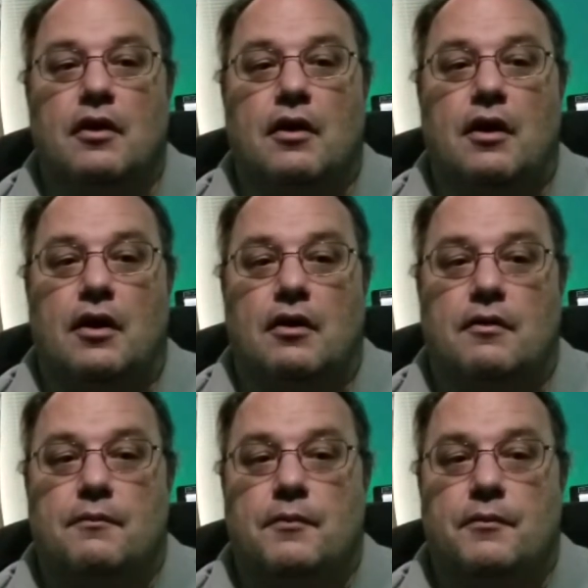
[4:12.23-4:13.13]

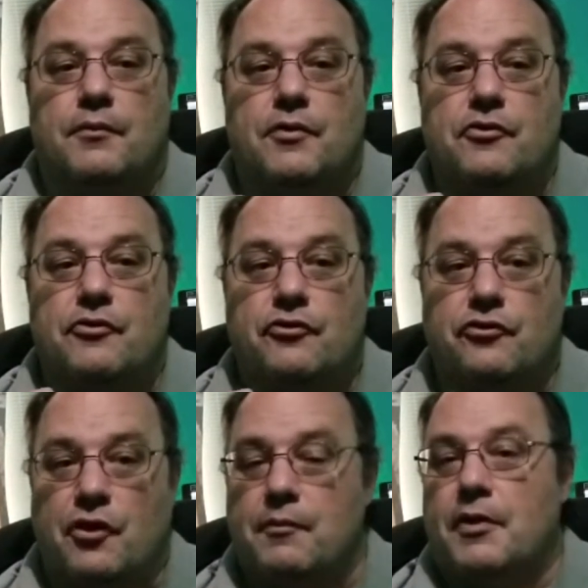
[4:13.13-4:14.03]
uh,
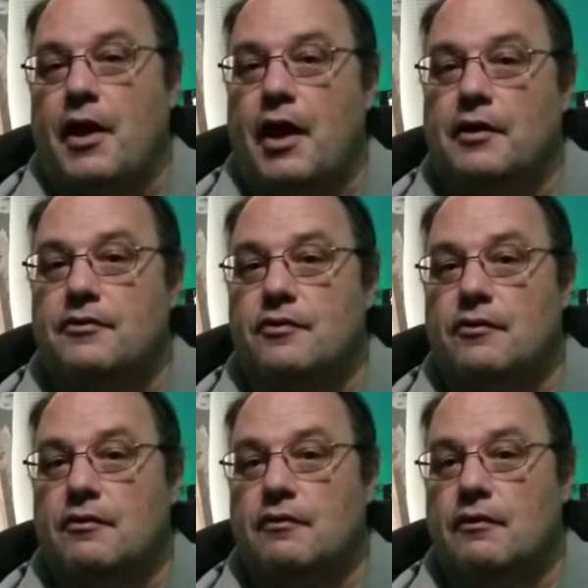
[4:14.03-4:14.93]
some of that
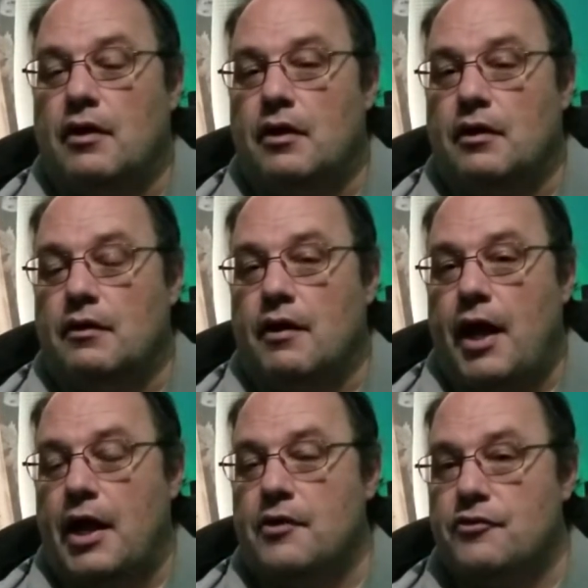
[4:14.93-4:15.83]
uh,
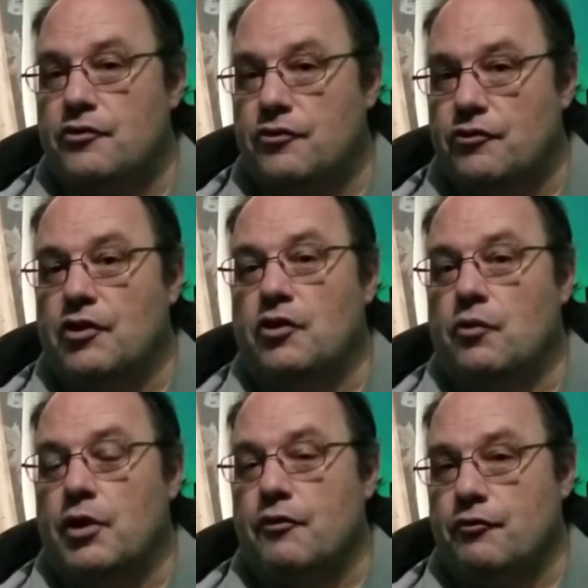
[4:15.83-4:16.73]
has
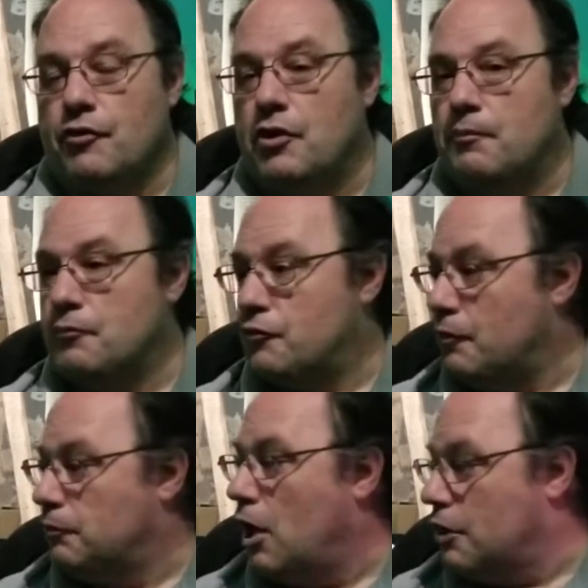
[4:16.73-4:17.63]
scenery from
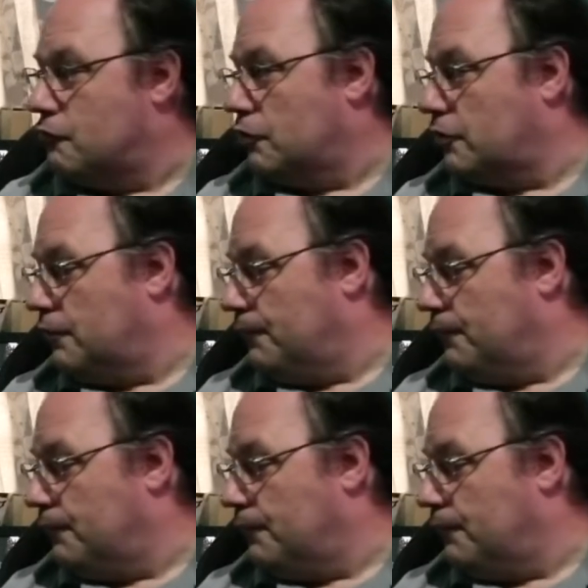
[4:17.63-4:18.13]
Sublogic,